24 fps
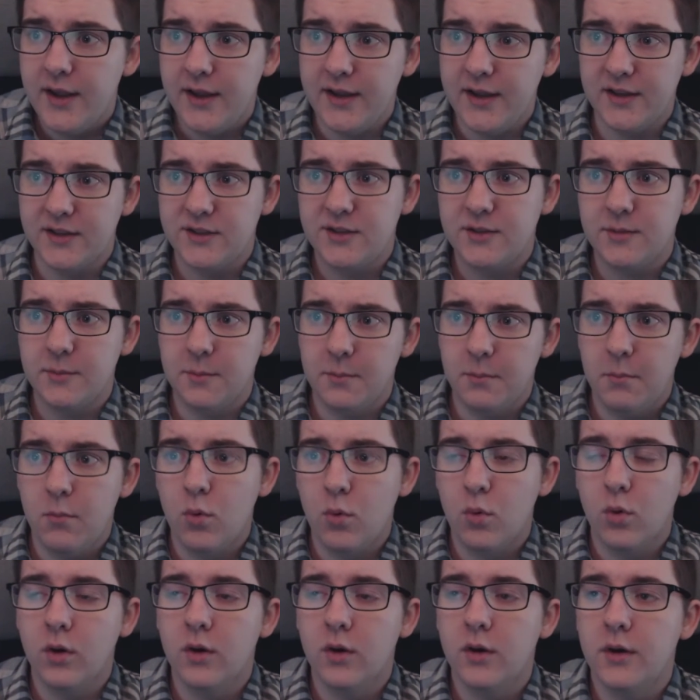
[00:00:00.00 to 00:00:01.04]
It's
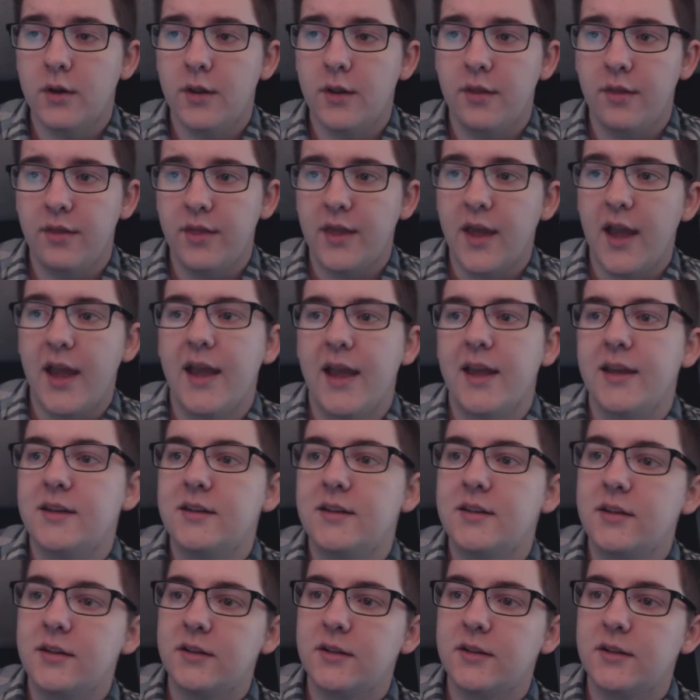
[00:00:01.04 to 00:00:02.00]
more that